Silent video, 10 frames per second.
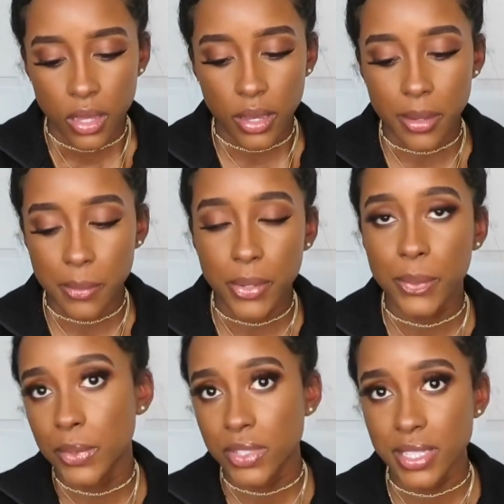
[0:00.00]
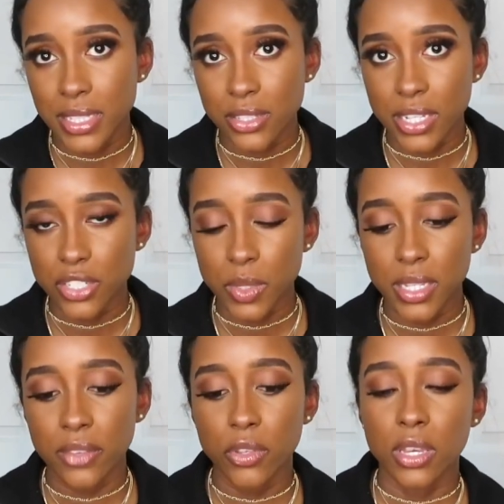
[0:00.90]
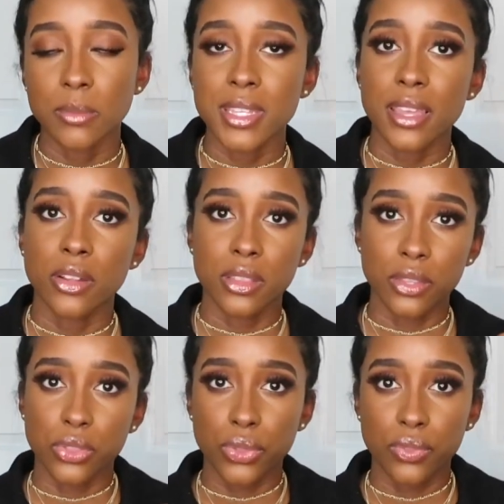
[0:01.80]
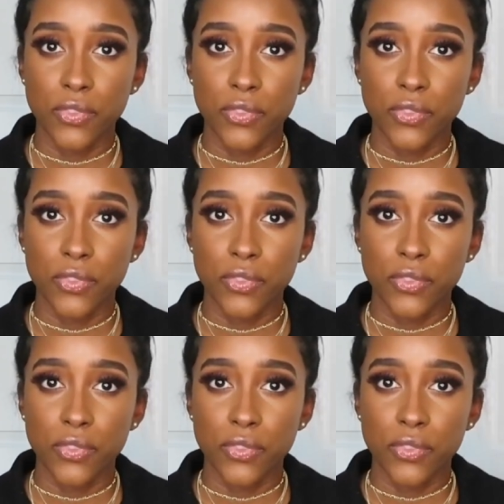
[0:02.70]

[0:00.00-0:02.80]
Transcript: um, we'll see so I just want to give you an update on the